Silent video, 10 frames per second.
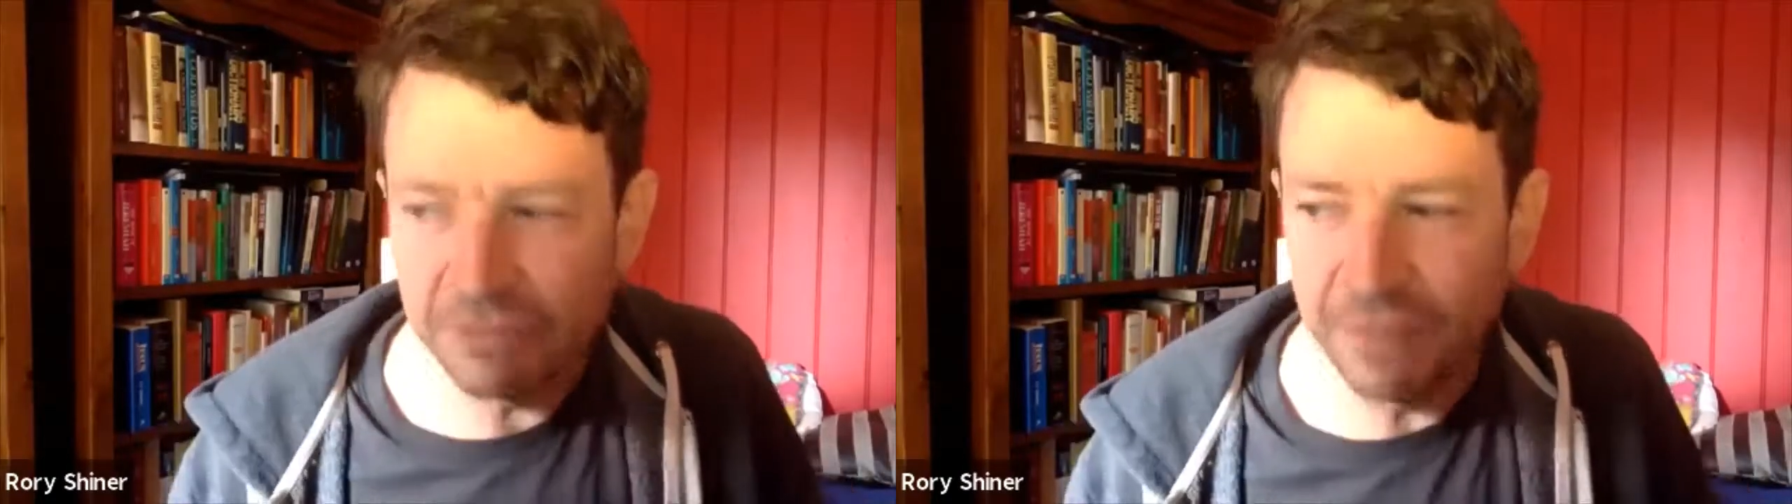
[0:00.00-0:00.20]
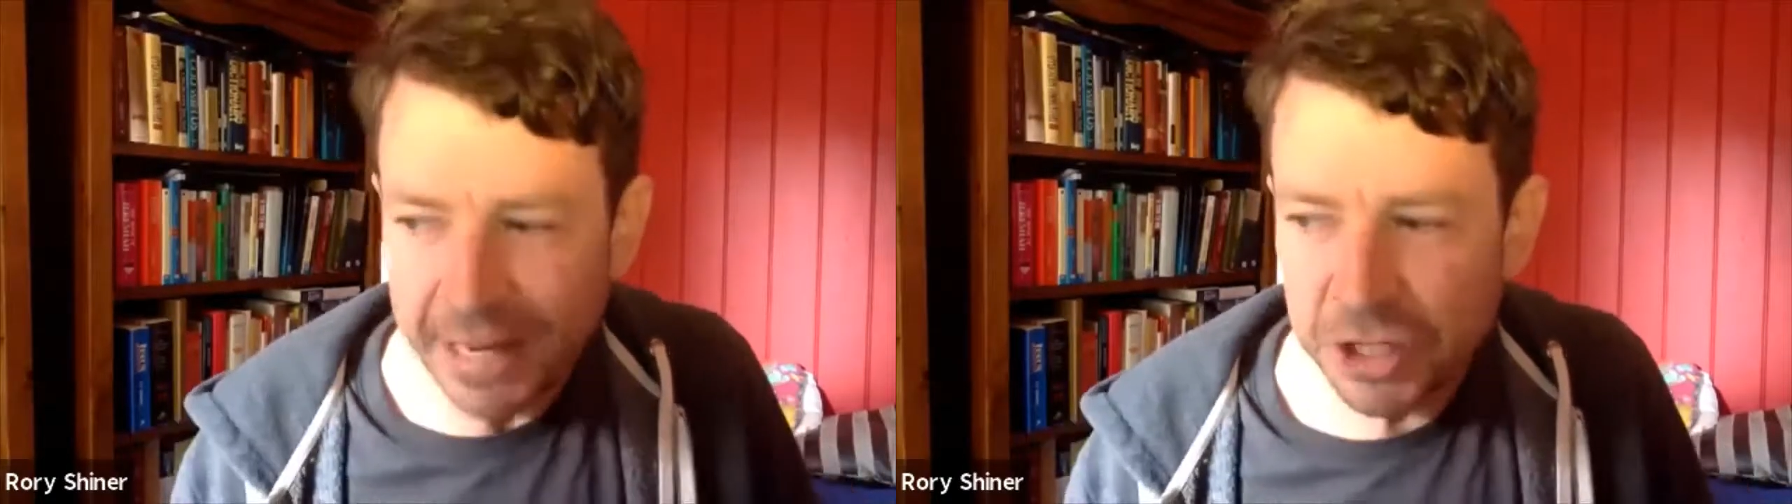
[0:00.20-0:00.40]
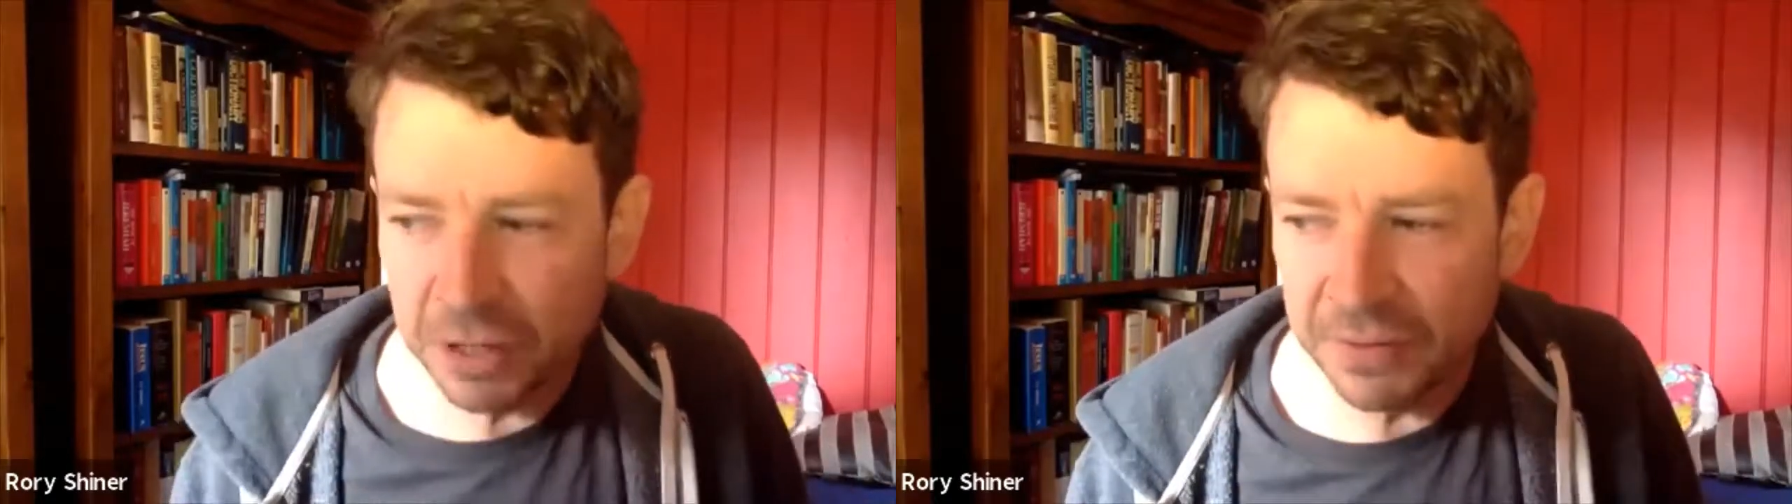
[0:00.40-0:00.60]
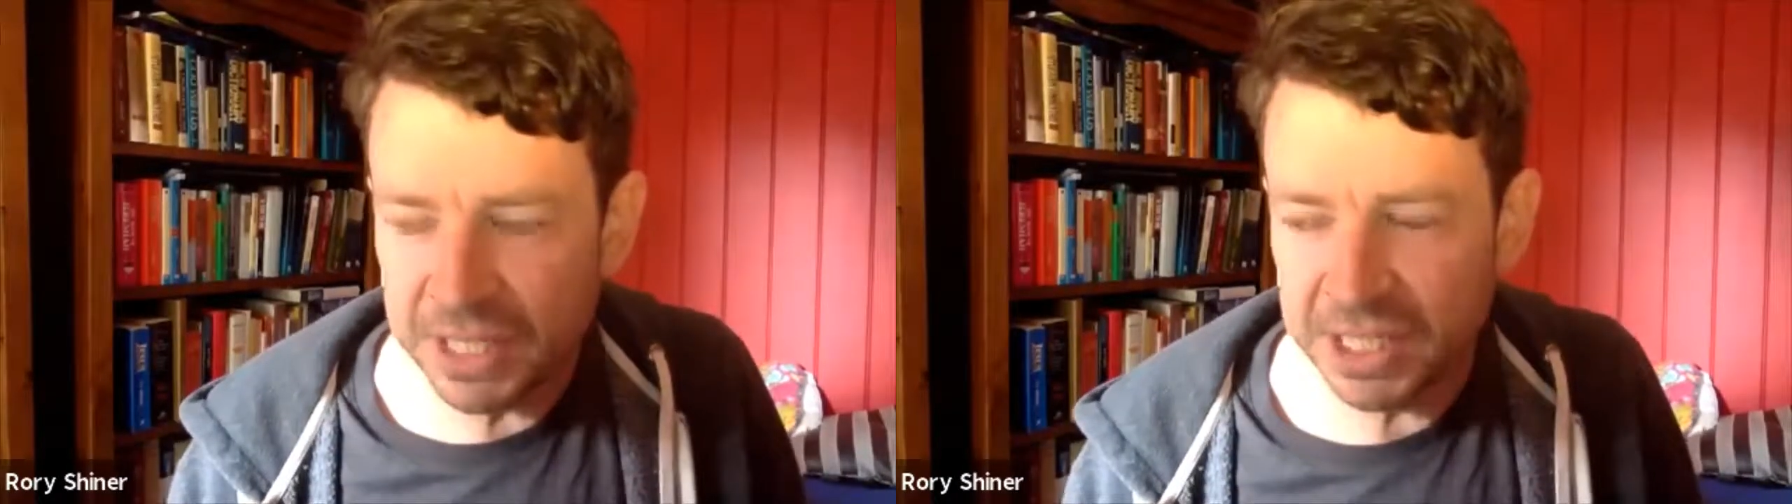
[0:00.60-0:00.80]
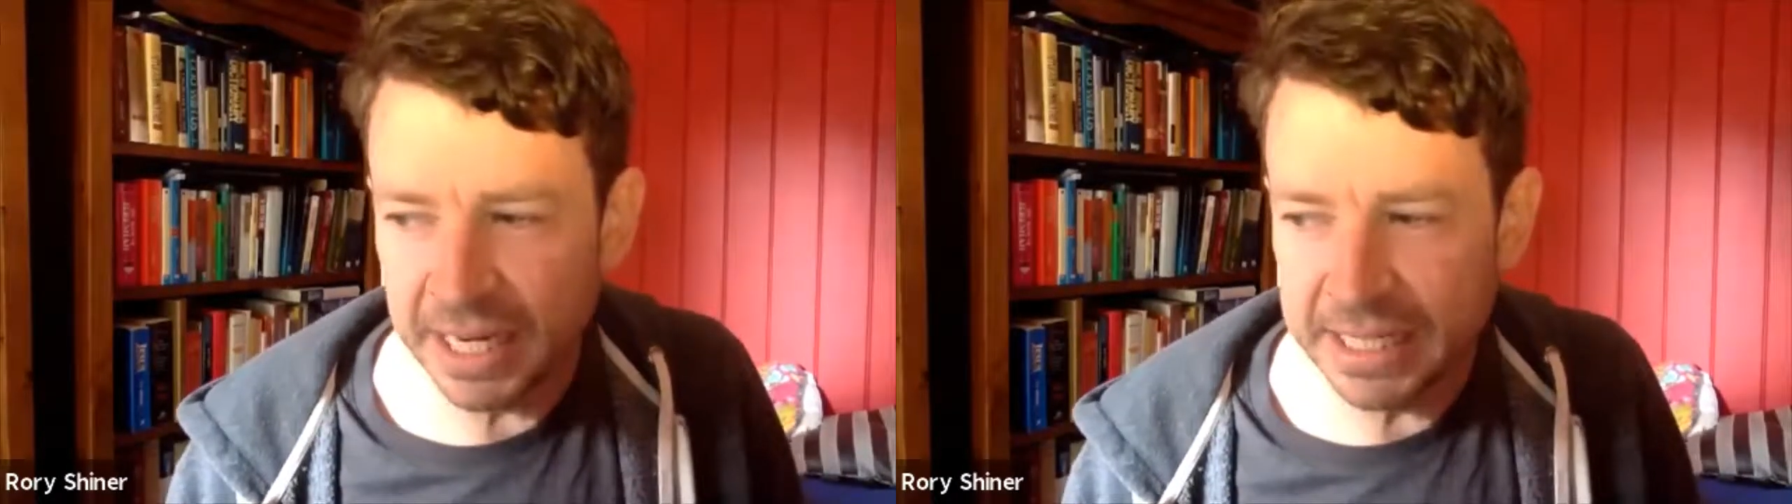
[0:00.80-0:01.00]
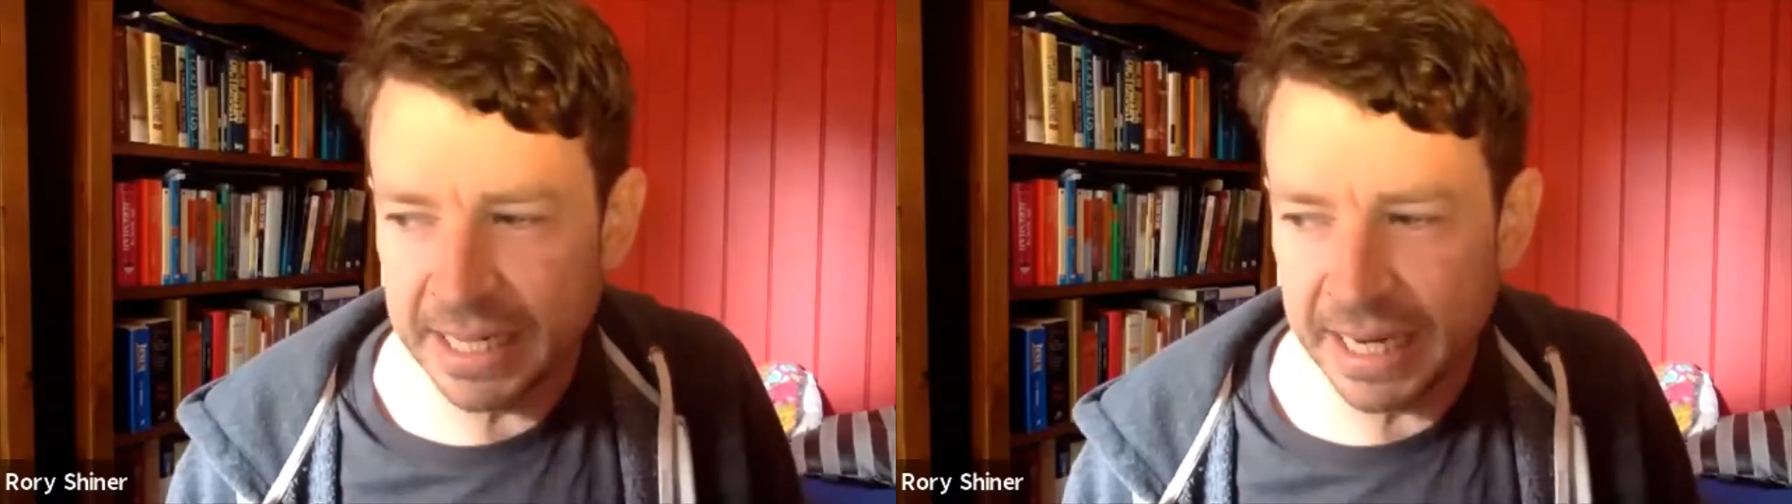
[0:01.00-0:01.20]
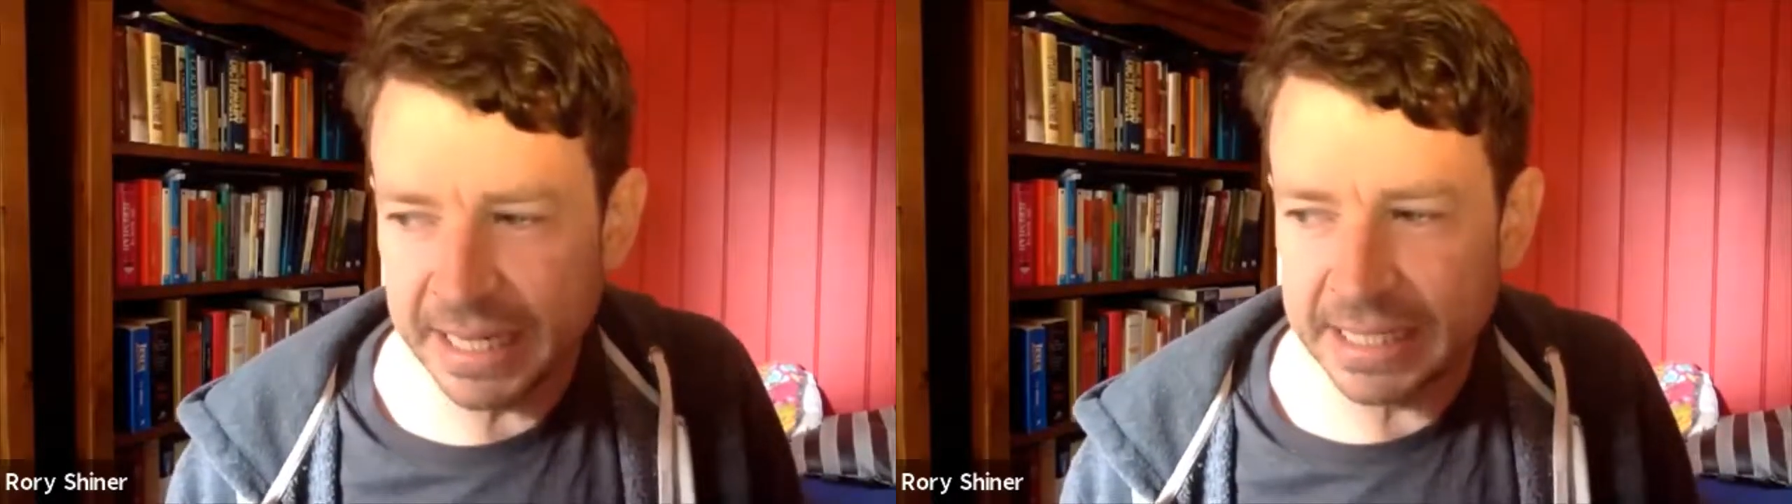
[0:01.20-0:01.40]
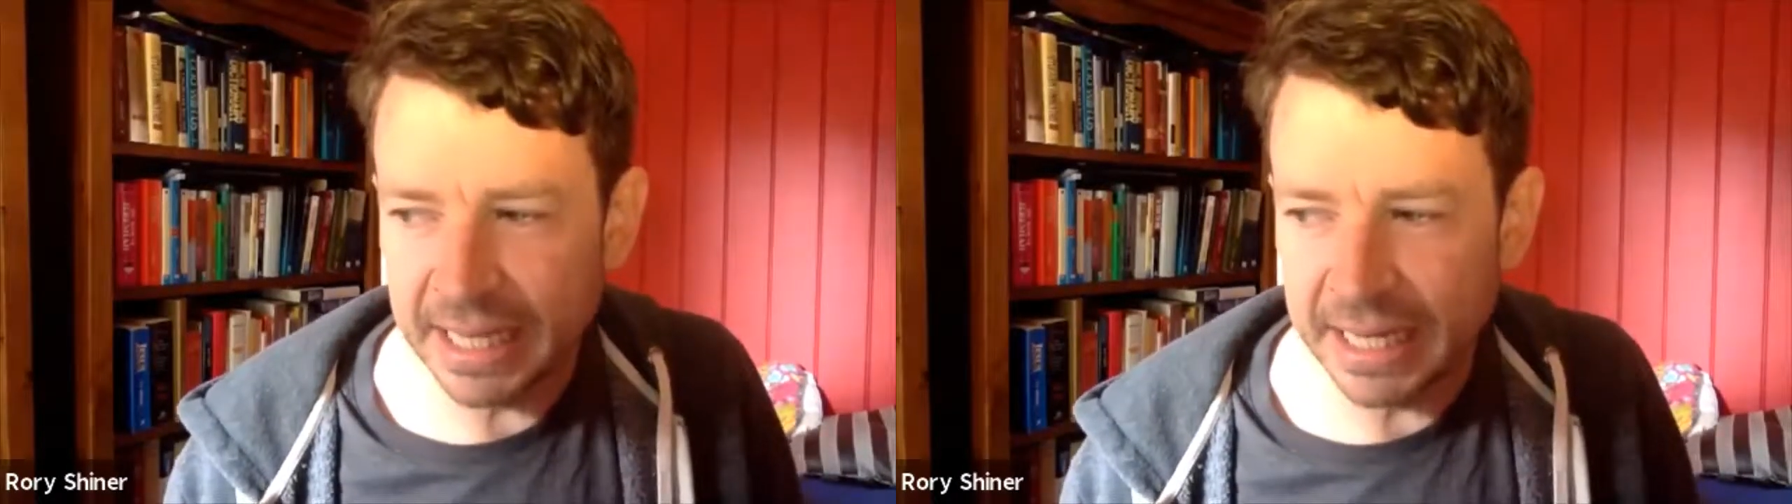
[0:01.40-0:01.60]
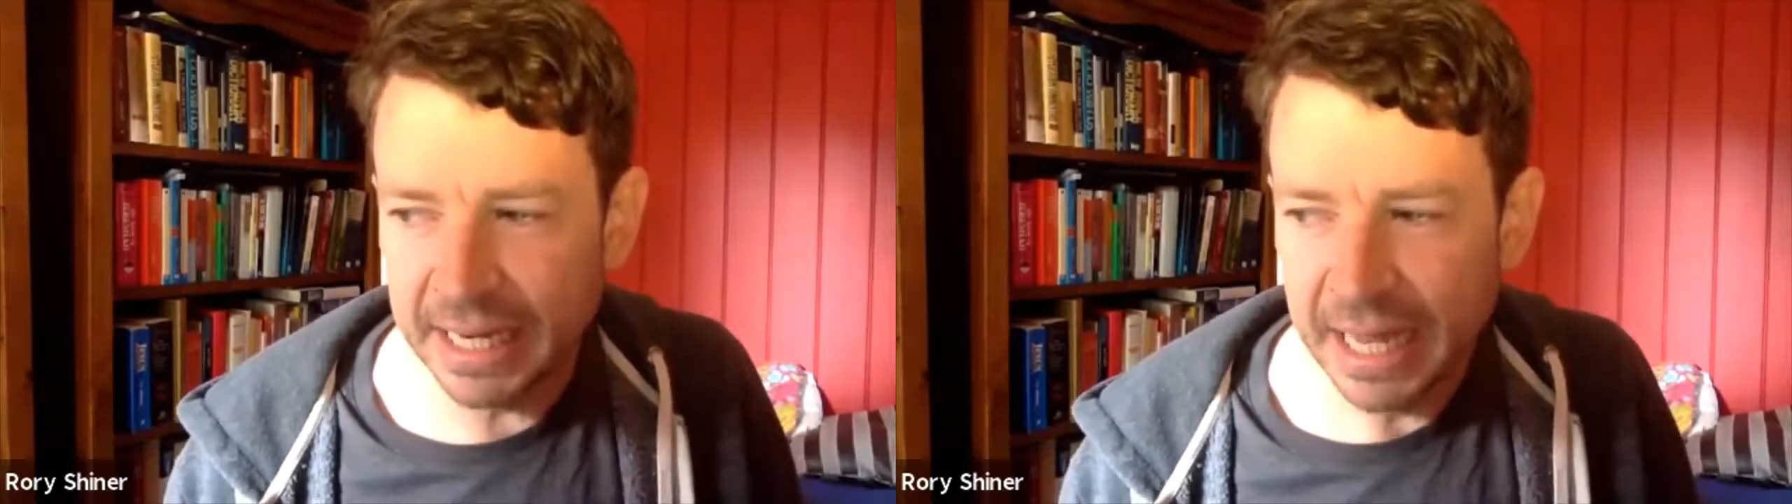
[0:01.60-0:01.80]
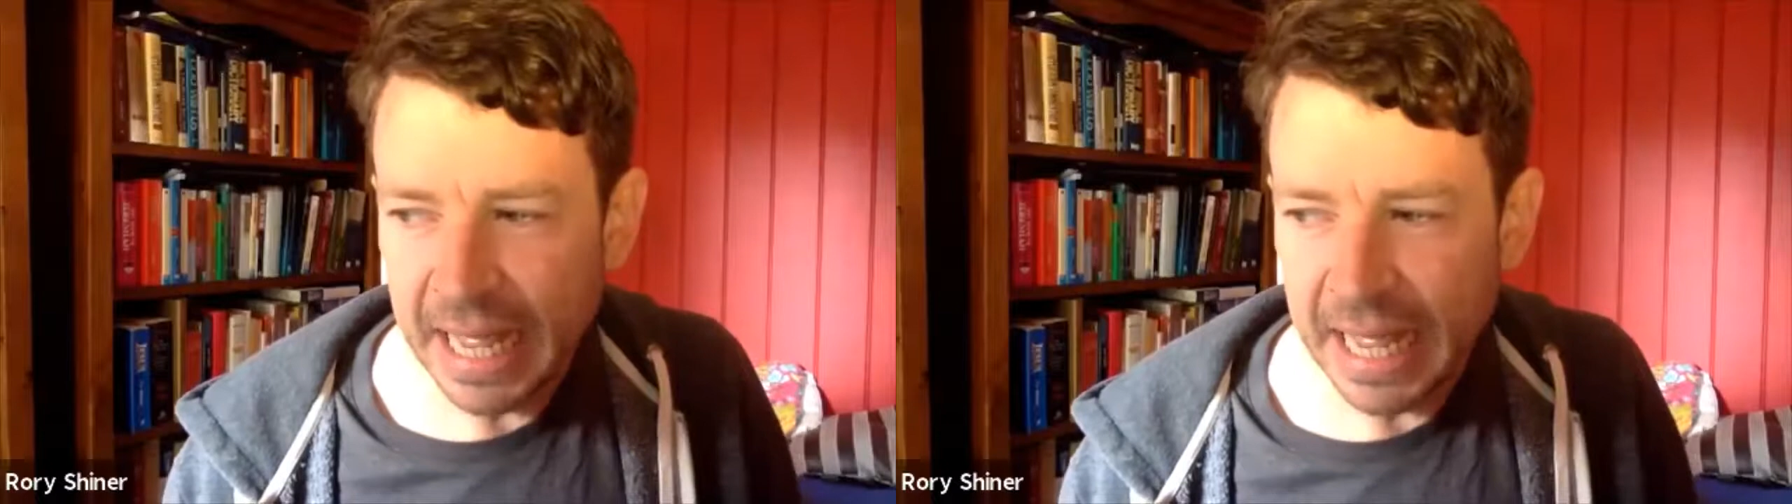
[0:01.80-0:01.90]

feature of this season is that